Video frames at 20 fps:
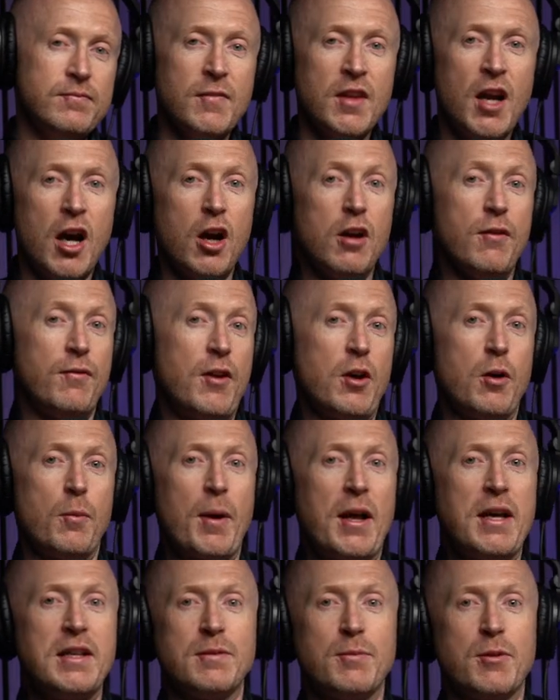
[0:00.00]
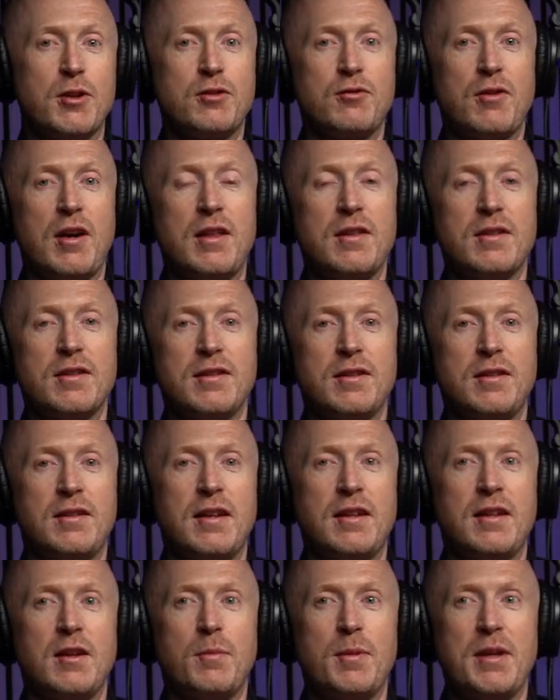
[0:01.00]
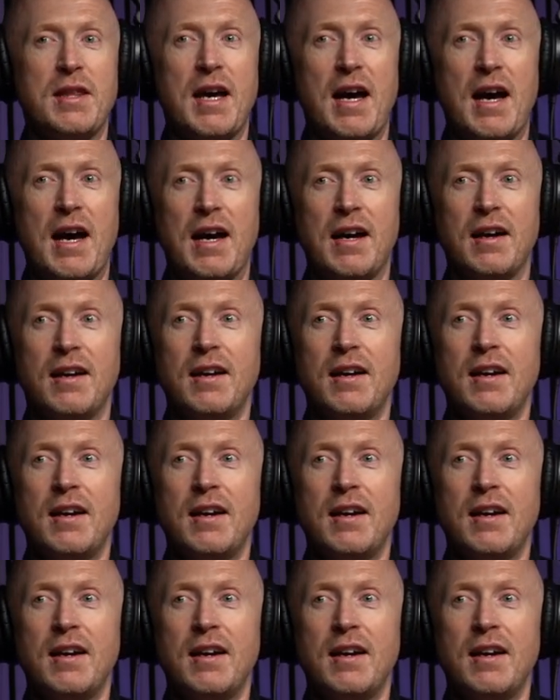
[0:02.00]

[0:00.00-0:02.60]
Hopefully, it'll play to my strengths, and, and there'll be that.